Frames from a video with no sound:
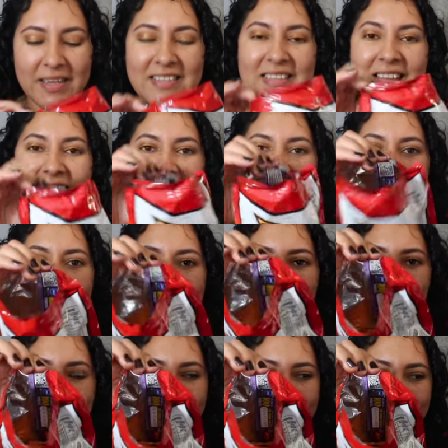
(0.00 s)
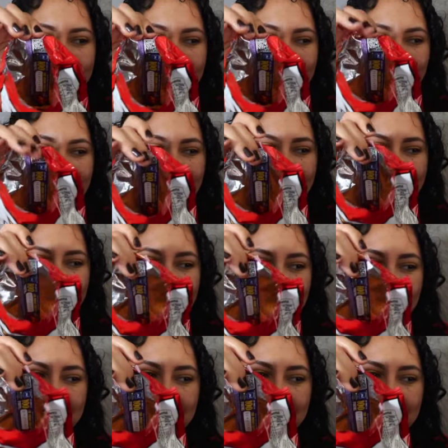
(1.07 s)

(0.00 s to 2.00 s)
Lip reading: is that they come with this little thing.